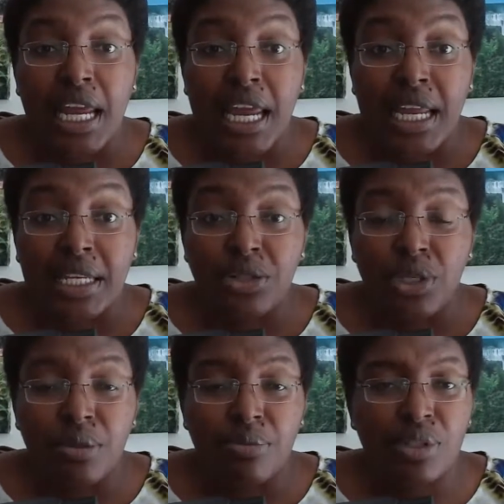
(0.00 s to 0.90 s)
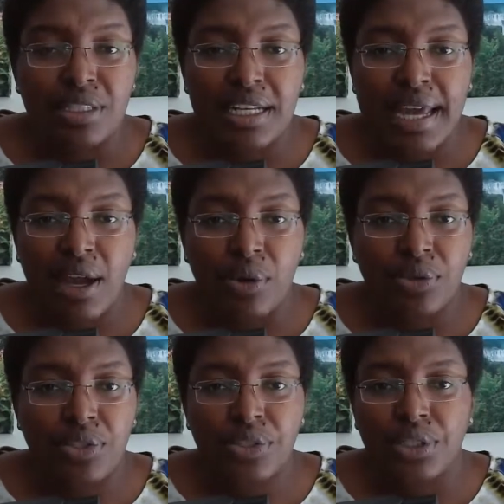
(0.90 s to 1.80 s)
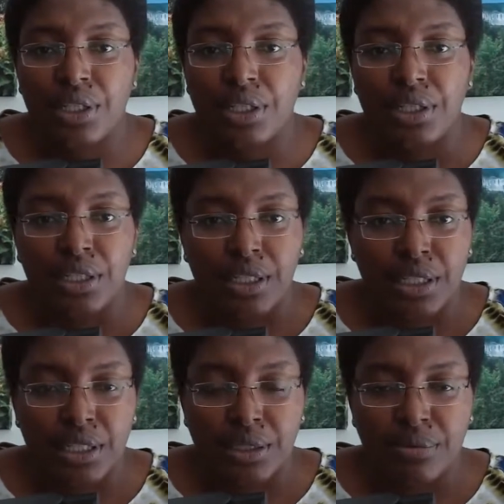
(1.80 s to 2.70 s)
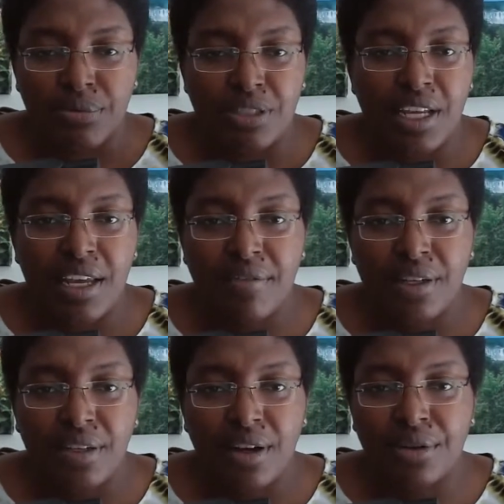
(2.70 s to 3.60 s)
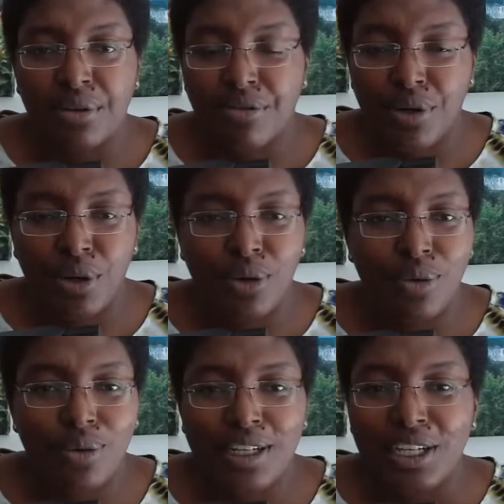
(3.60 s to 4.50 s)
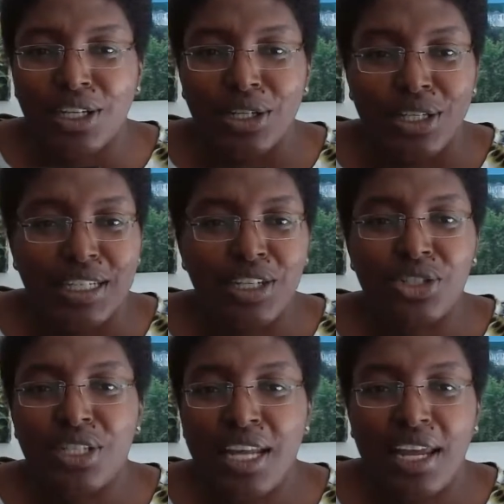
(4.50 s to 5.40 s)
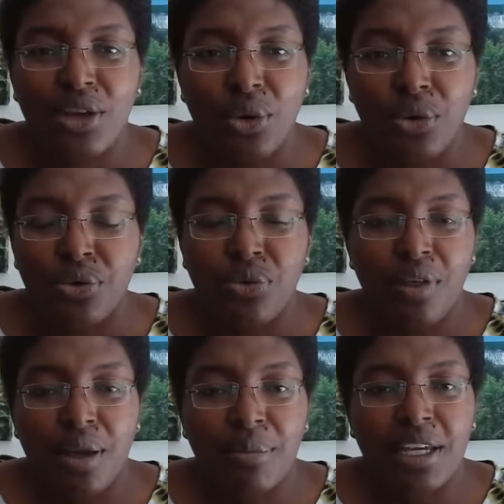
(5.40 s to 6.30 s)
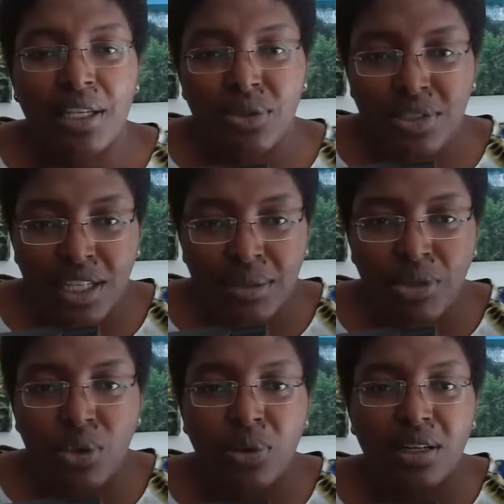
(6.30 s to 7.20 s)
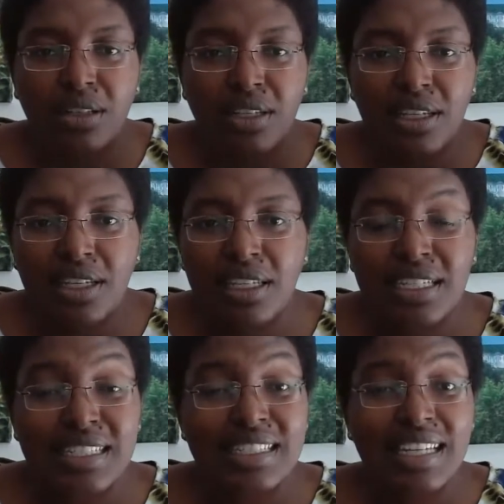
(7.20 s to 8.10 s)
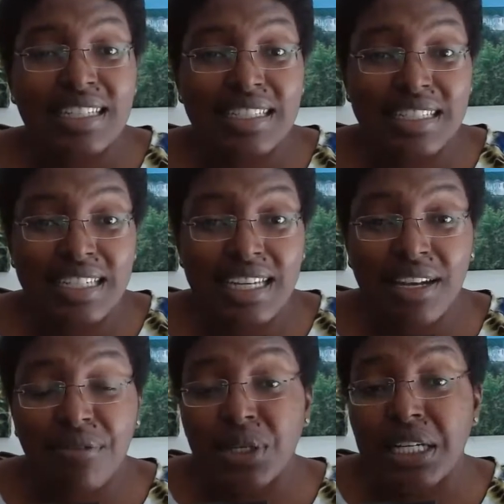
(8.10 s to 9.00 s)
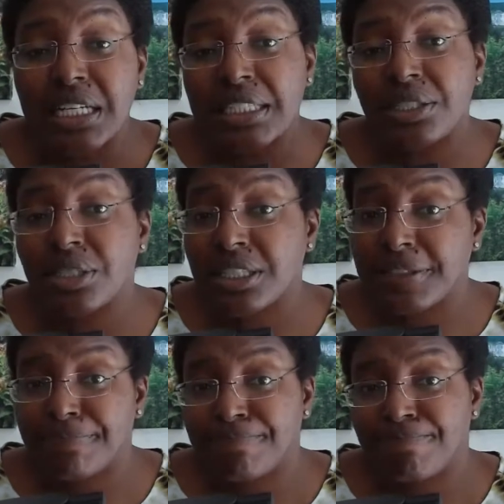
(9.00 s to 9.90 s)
And you can print it out, save it on your phone. Each day, go through them. Can you say them quickly and concisely and very clearly?